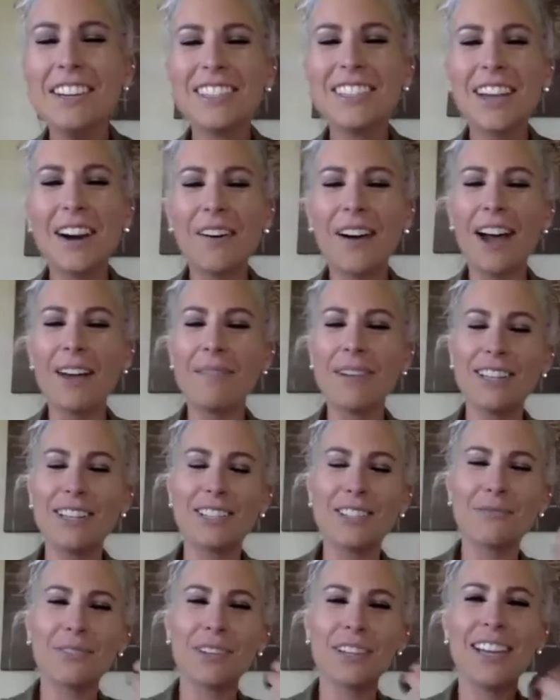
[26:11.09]
So, I mean,
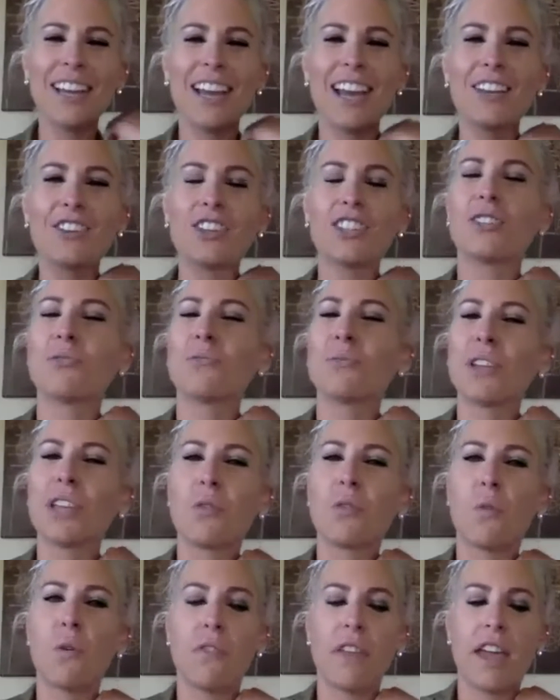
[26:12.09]
it's just a
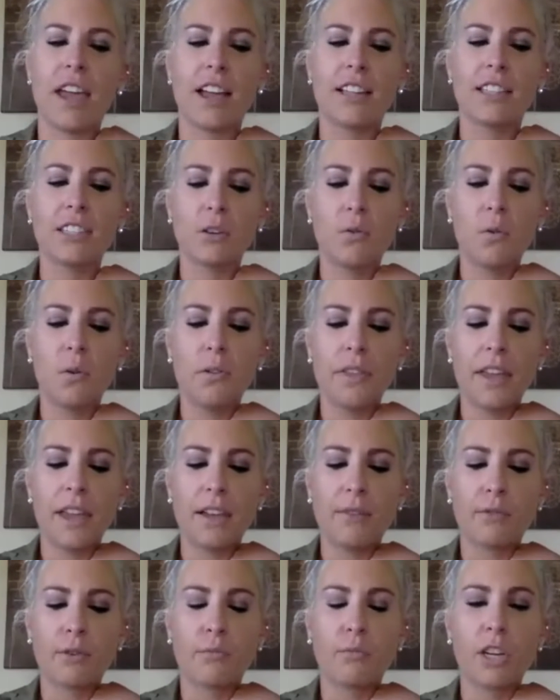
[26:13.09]
really cool thing. It's a cool
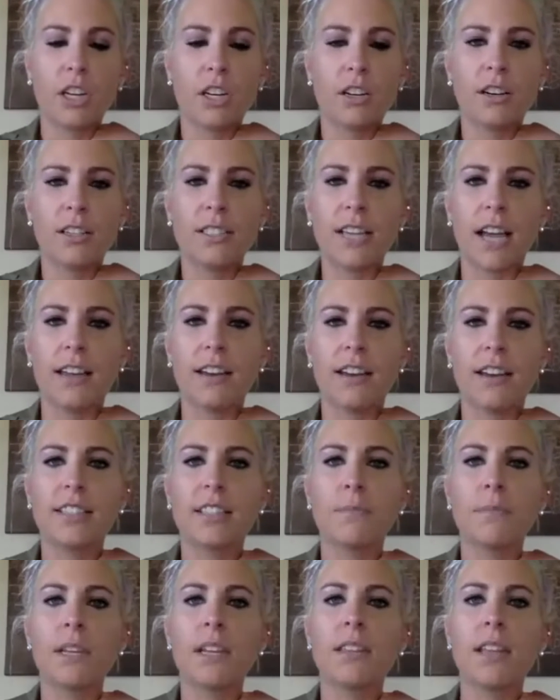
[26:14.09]
thing for readers. And it's
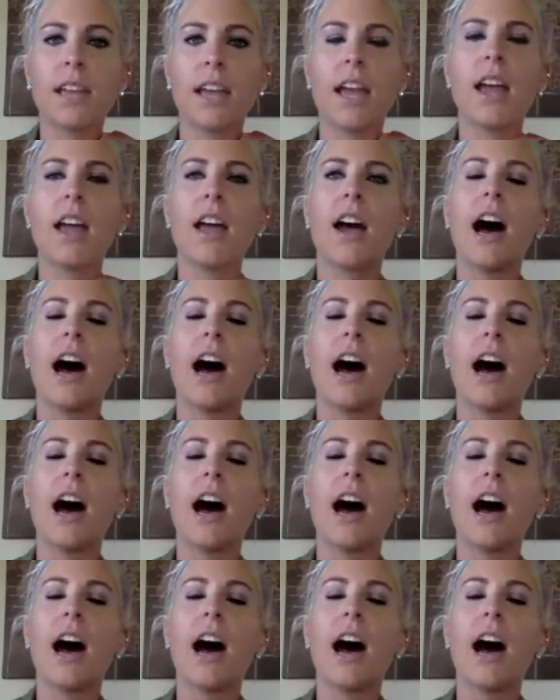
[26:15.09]
something that